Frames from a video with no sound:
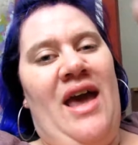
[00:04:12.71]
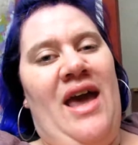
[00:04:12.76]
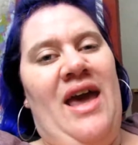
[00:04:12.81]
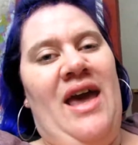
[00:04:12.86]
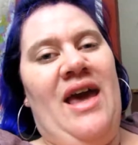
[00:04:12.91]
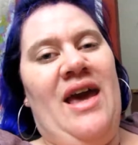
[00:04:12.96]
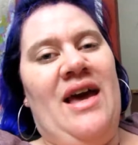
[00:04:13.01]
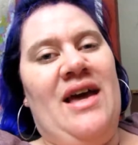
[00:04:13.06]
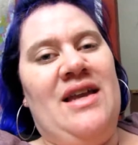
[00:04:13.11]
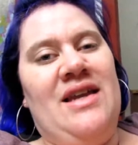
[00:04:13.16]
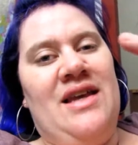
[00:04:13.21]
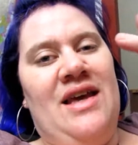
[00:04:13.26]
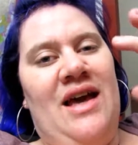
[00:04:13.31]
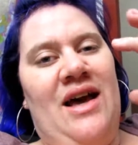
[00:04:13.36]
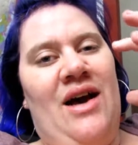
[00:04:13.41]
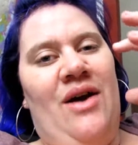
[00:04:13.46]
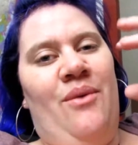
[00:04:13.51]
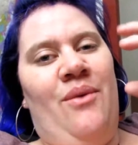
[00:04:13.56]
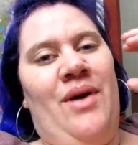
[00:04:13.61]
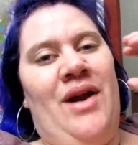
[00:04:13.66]
And
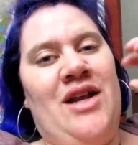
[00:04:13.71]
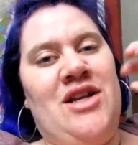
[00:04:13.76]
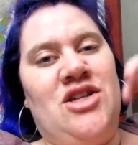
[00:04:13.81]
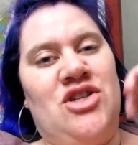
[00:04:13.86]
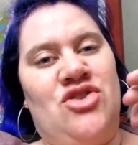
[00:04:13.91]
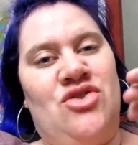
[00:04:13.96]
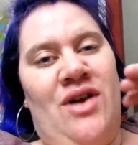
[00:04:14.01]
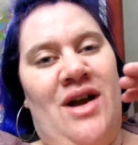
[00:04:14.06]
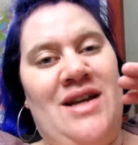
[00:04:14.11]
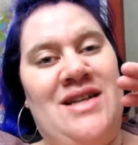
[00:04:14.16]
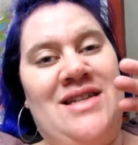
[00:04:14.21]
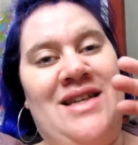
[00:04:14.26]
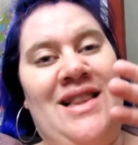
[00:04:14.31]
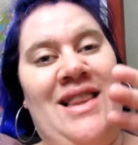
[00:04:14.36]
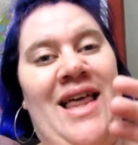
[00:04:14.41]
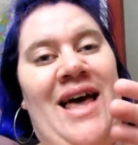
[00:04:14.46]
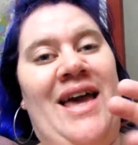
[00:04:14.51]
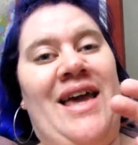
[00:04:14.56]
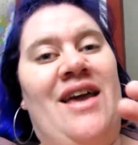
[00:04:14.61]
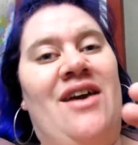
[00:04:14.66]
when I just tried
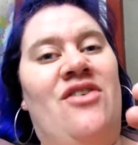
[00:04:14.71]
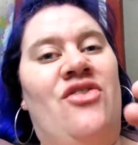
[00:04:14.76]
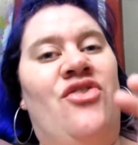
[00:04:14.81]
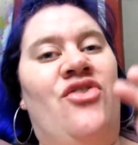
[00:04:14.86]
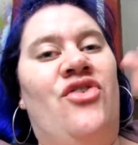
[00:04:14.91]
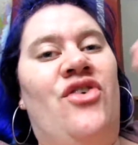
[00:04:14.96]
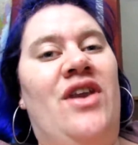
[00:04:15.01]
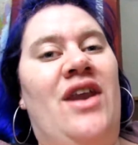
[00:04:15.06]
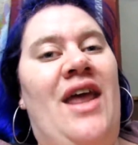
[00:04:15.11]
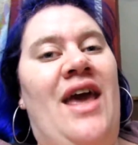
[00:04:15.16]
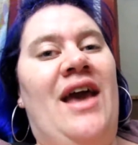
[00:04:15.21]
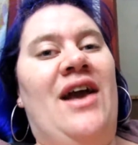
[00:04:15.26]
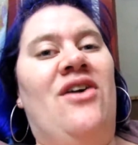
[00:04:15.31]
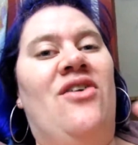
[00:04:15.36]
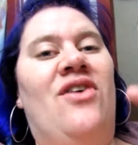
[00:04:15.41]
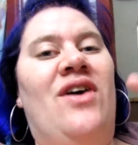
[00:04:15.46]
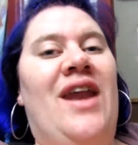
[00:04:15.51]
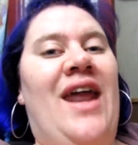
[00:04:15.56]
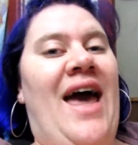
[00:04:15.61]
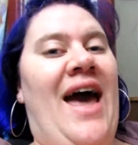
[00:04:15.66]
to like
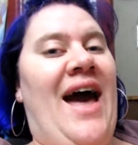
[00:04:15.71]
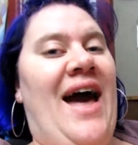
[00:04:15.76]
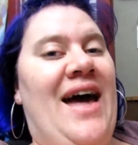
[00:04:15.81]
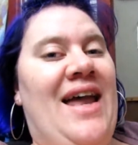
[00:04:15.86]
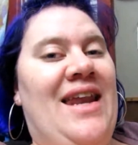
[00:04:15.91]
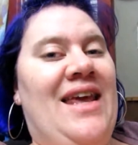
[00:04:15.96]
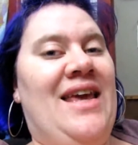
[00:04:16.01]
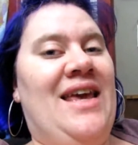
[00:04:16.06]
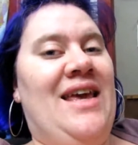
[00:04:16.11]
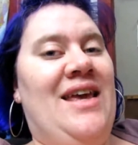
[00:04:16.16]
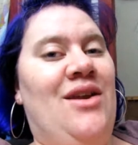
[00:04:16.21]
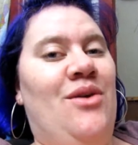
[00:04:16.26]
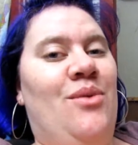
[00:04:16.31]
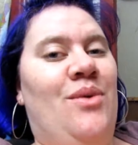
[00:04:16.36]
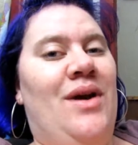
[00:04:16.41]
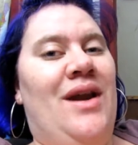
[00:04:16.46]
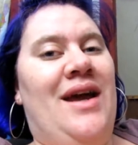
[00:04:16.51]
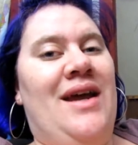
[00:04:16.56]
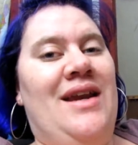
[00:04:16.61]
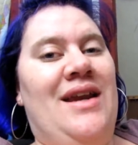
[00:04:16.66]
finagle and add in
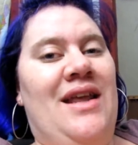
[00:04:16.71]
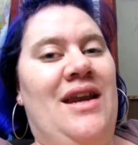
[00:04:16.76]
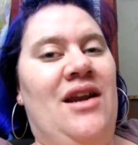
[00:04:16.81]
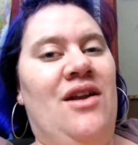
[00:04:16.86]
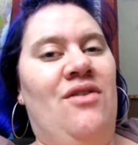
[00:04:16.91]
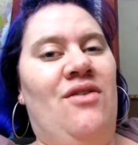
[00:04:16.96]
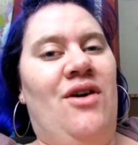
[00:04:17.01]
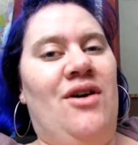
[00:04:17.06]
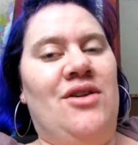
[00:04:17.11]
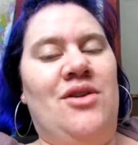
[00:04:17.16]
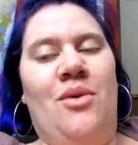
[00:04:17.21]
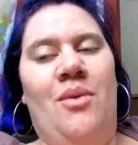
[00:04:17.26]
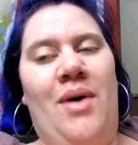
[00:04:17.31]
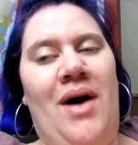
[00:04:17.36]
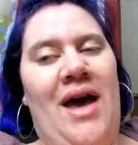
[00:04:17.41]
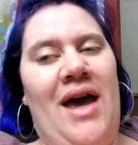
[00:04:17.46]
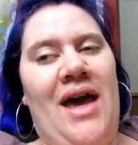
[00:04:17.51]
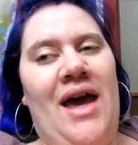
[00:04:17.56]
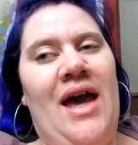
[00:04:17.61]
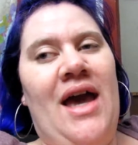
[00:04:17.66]
what I needed along the
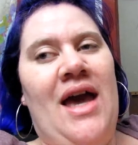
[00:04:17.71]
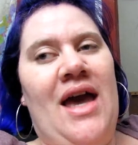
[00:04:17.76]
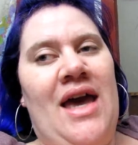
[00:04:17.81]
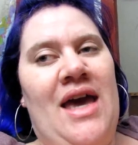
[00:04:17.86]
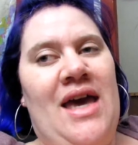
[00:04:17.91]
way,